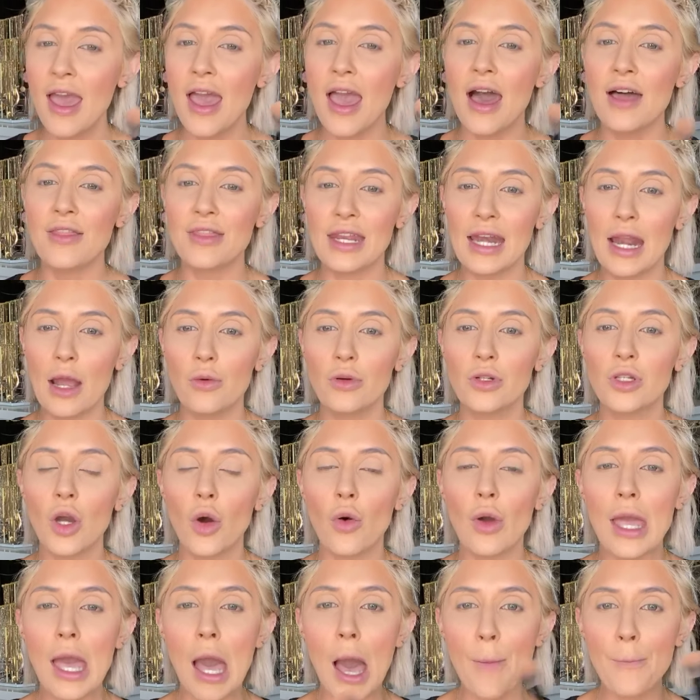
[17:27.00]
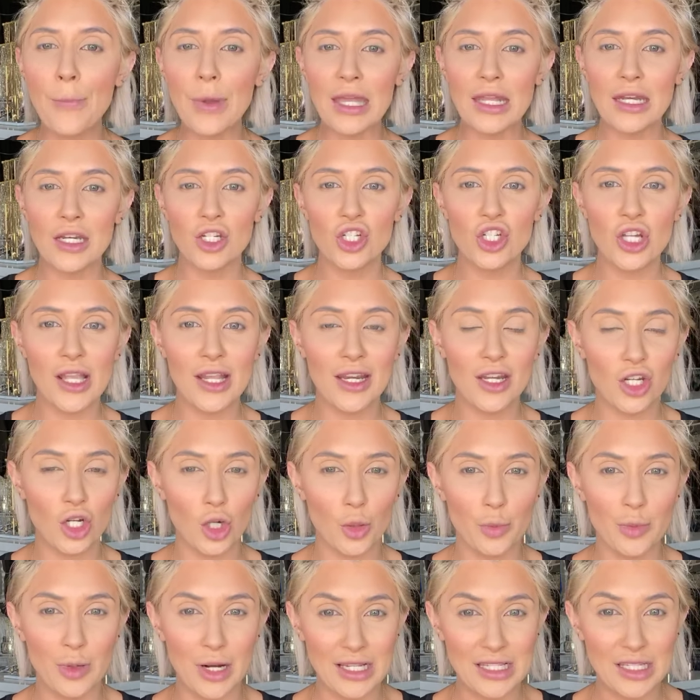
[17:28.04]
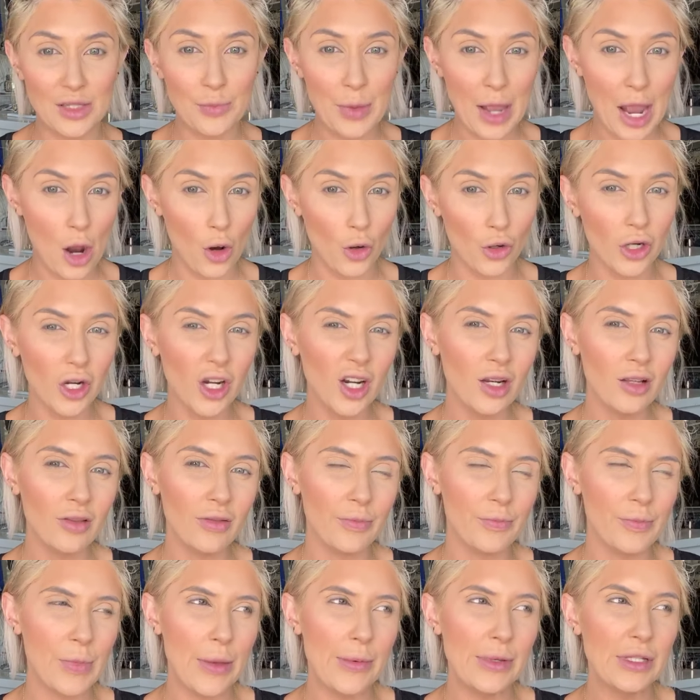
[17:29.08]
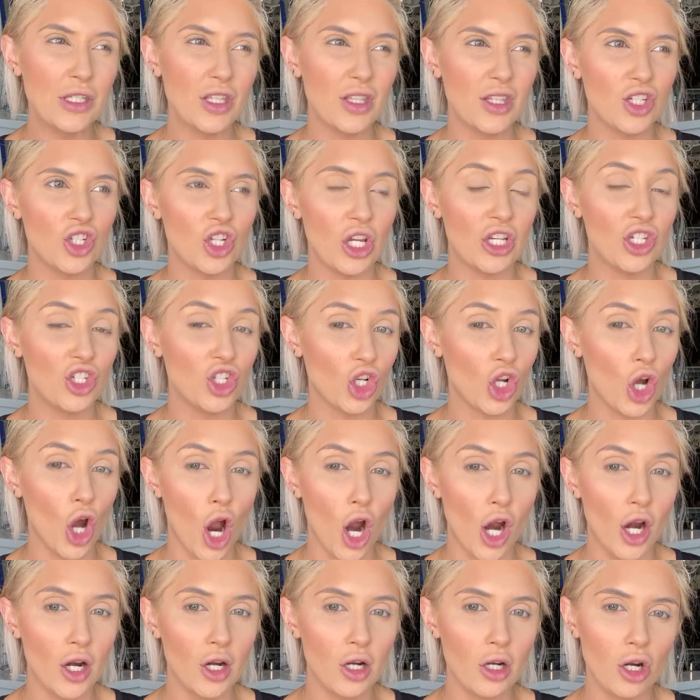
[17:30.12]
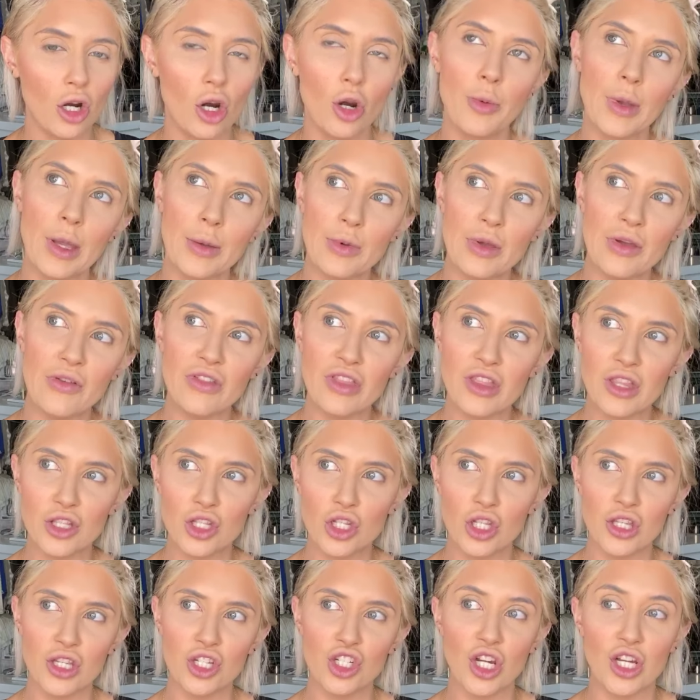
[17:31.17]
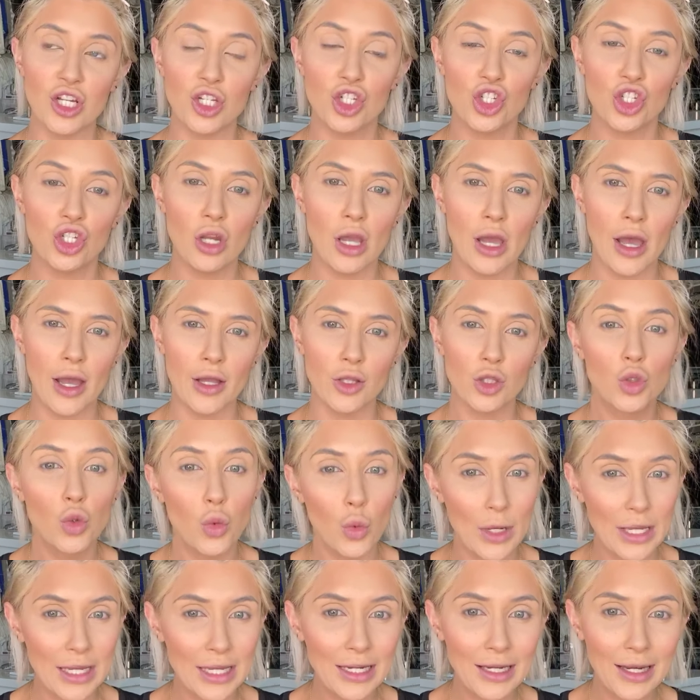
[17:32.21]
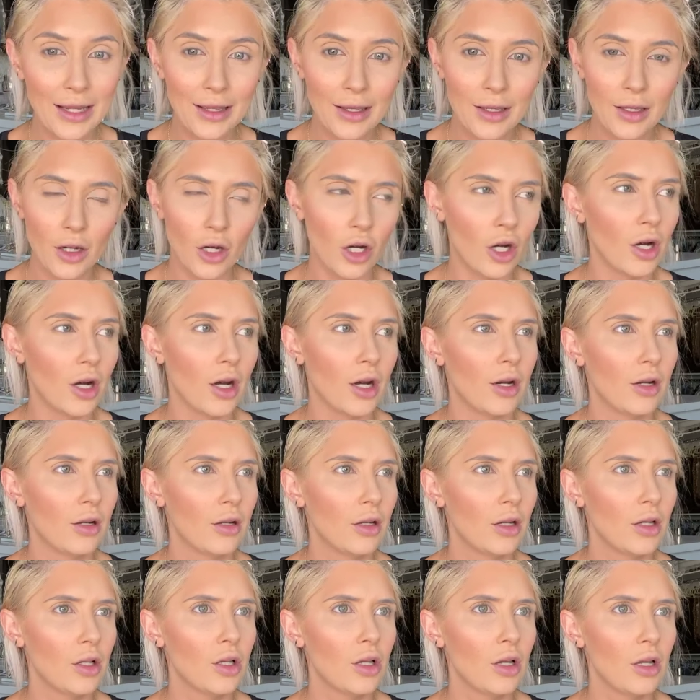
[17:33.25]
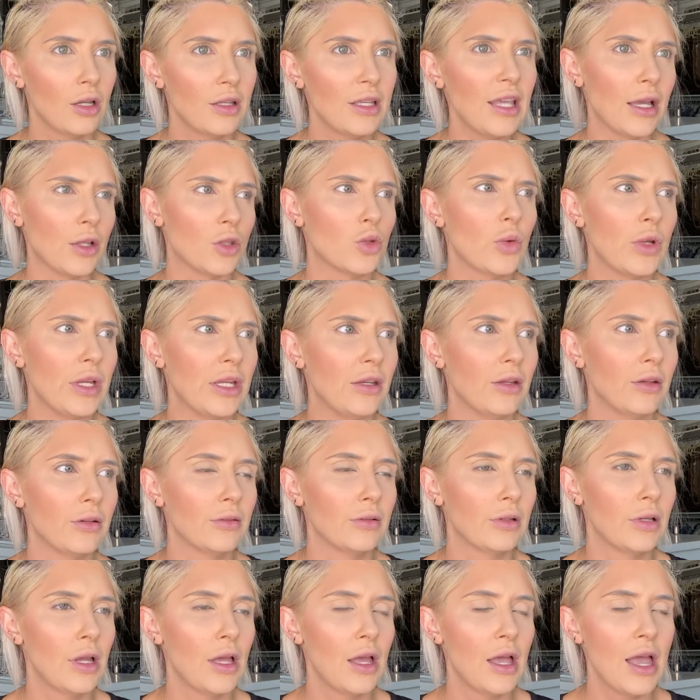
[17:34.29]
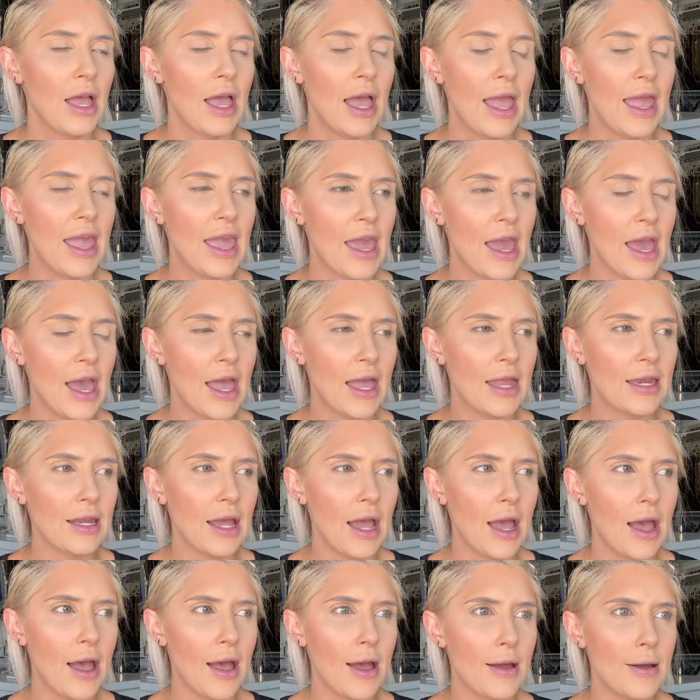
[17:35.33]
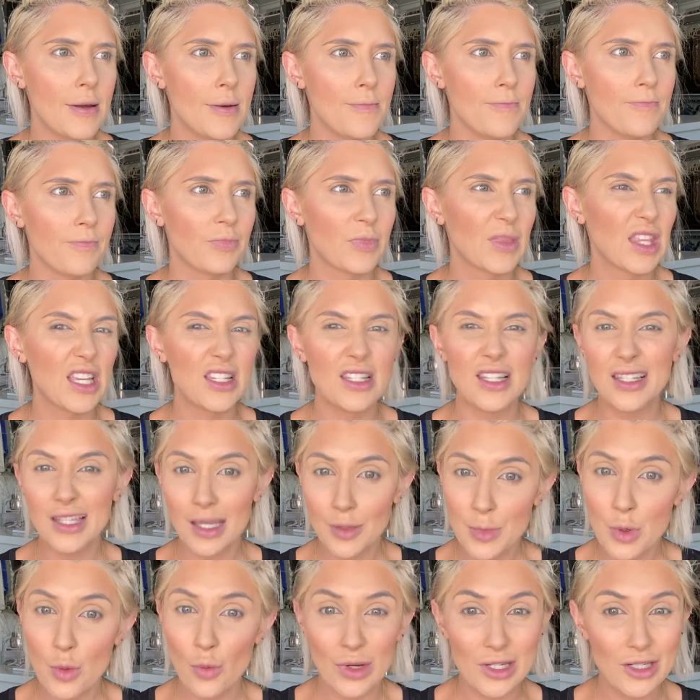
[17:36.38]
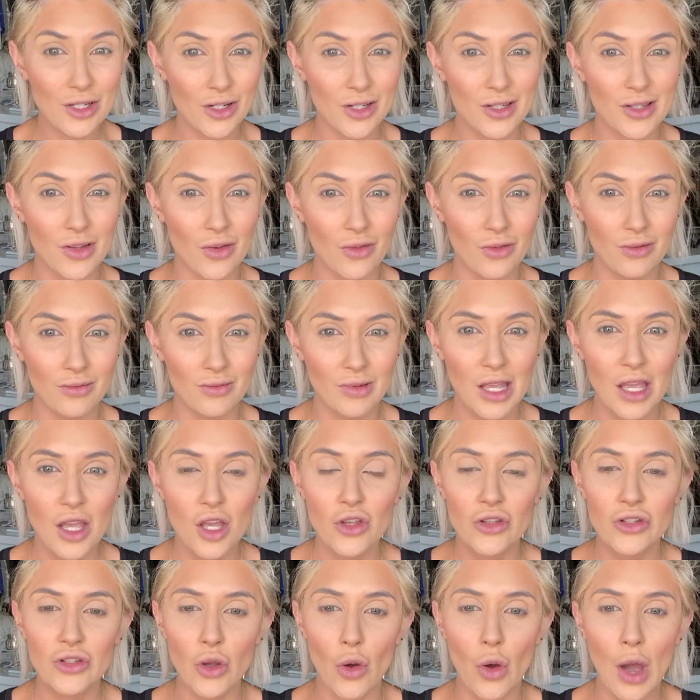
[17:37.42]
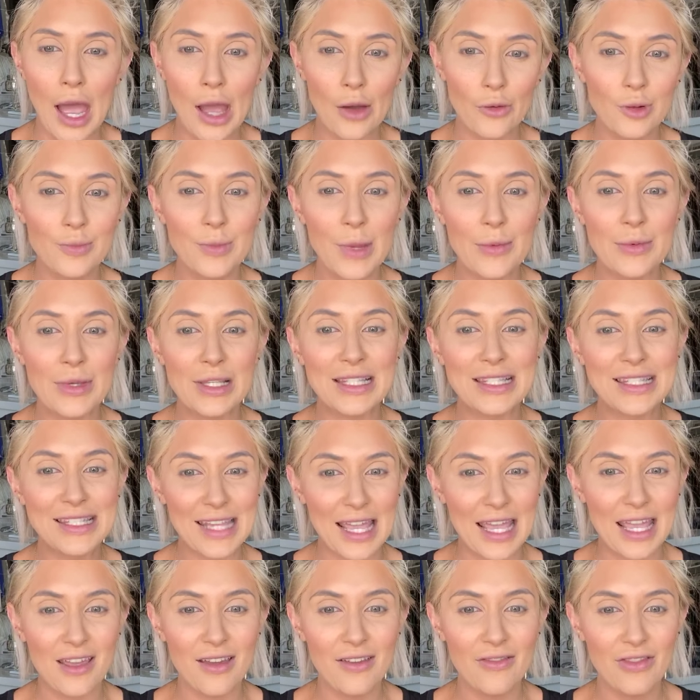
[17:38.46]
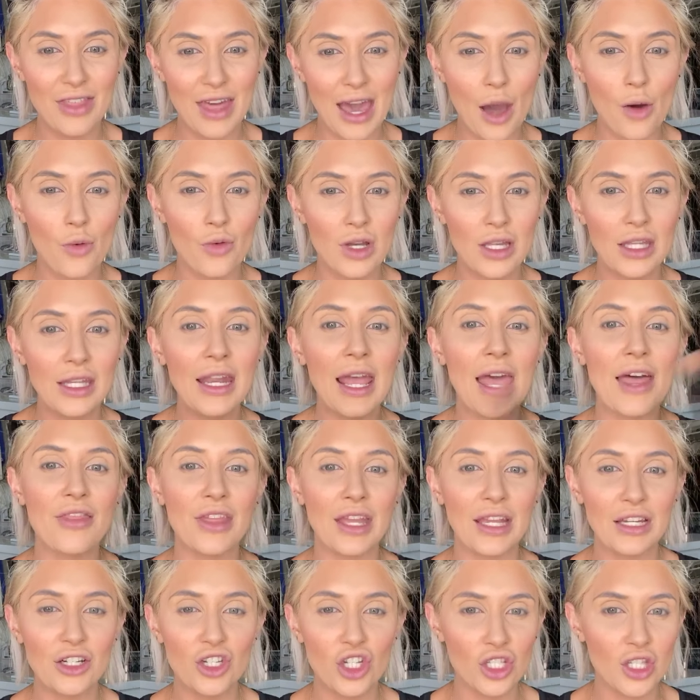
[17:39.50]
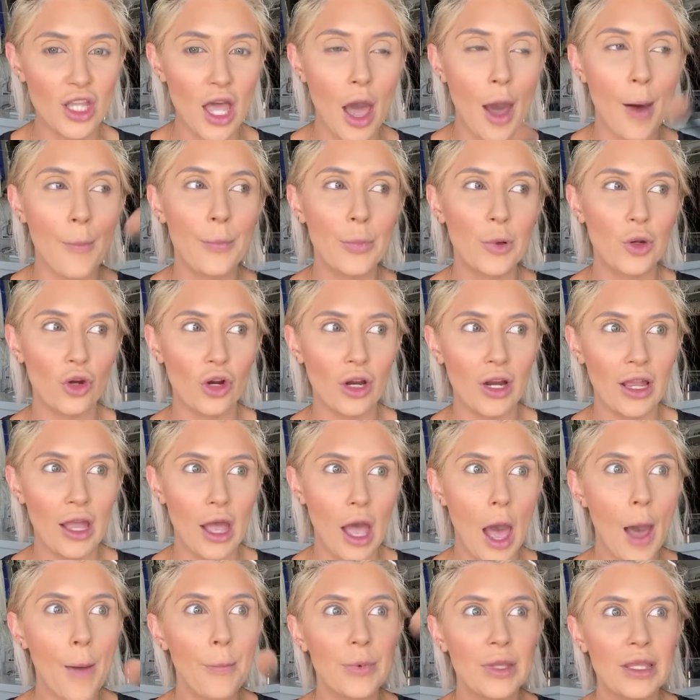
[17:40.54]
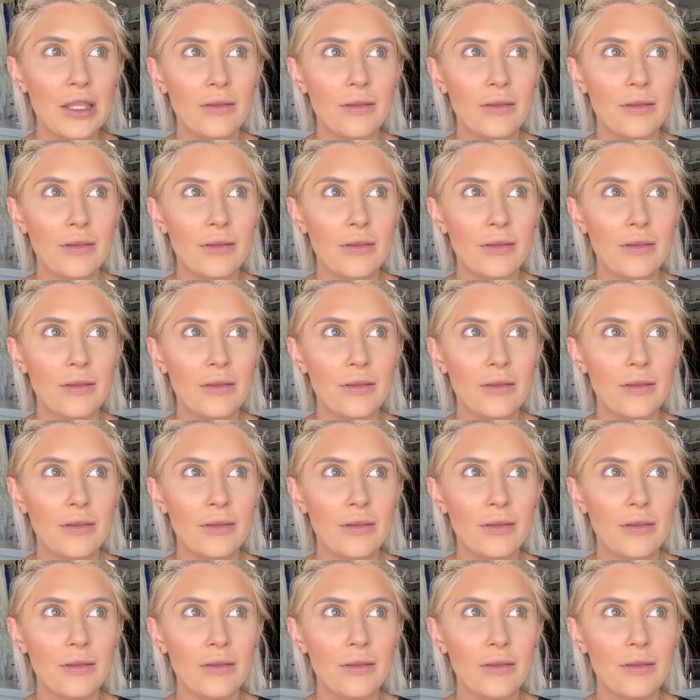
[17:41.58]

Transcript: and then I would go up in a shade in your pressed powder, maybe to the shade Jacquard or maybe even to the shade uh, Tweed or yeah, Tweed. And um, cause it's gonna be winter soon. So I would maybe save that one and then just upgrade up,